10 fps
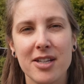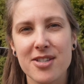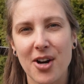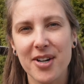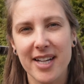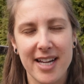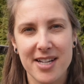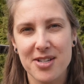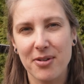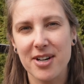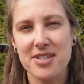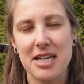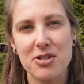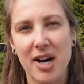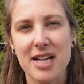started indoors
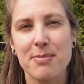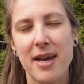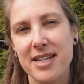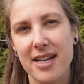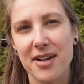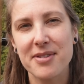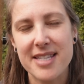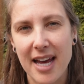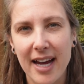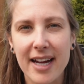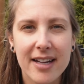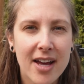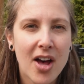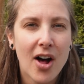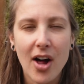and transplanted outside.
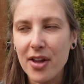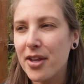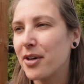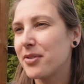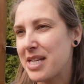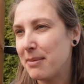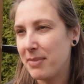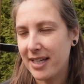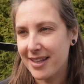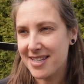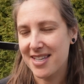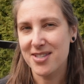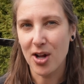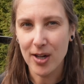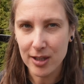Although to me, this
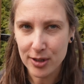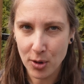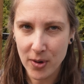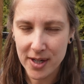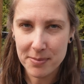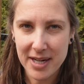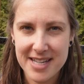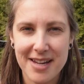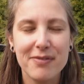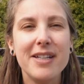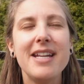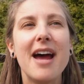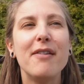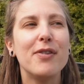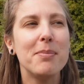is all lore because I've
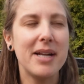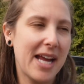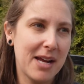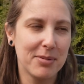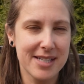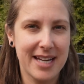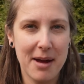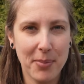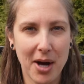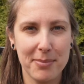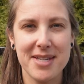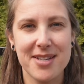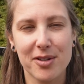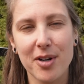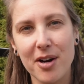never been able to get poppies
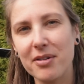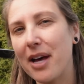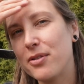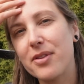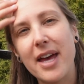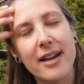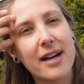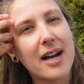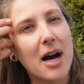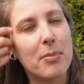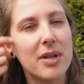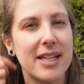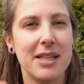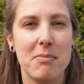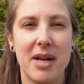to grow other than a couple
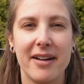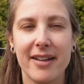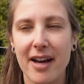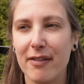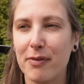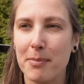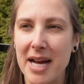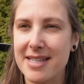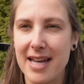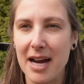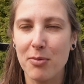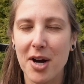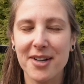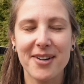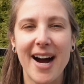in the middle of my
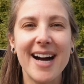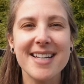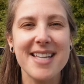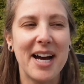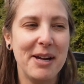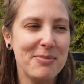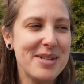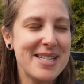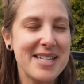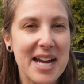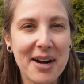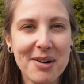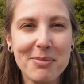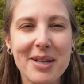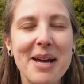sidewalk cracks. I'm
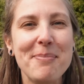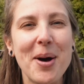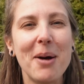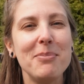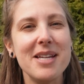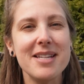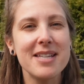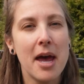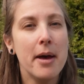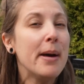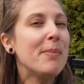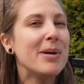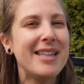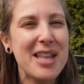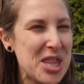terrible at poppies,
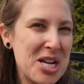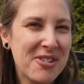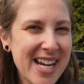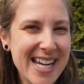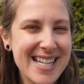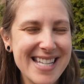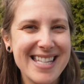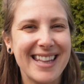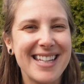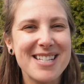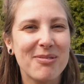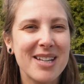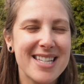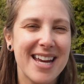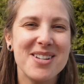but the theory is that these
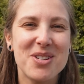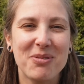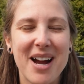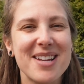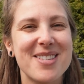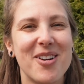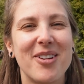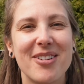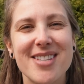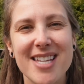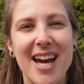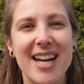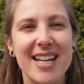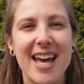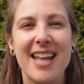ones get direct sown
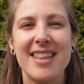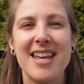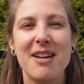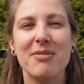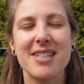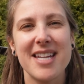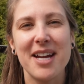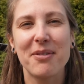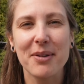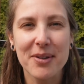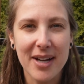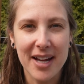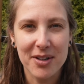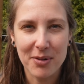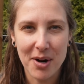outside and they will take root
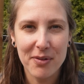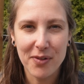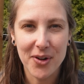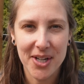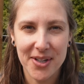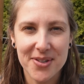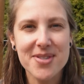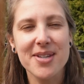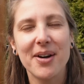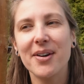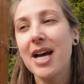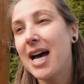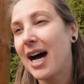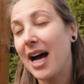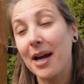and grow for you. So
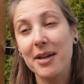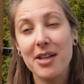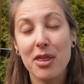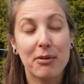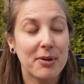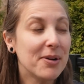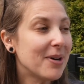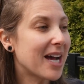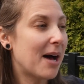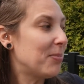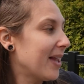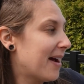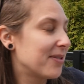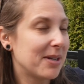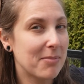I threw a couple
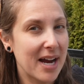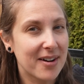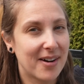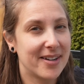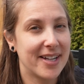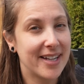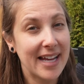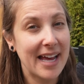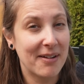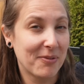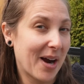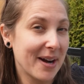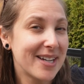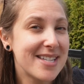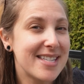out in my garden, and
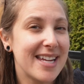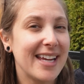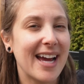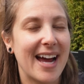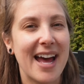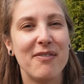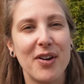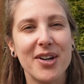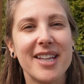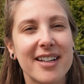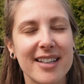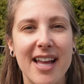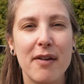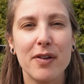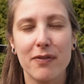I'm gonna see, I had very little
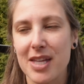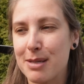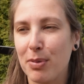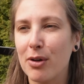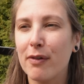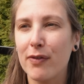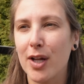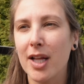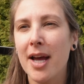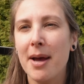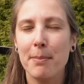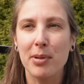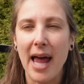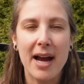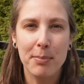left of this beautiful
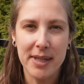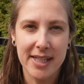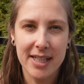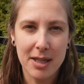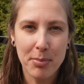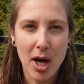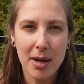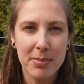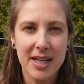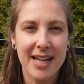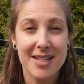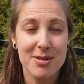black peony poppy, and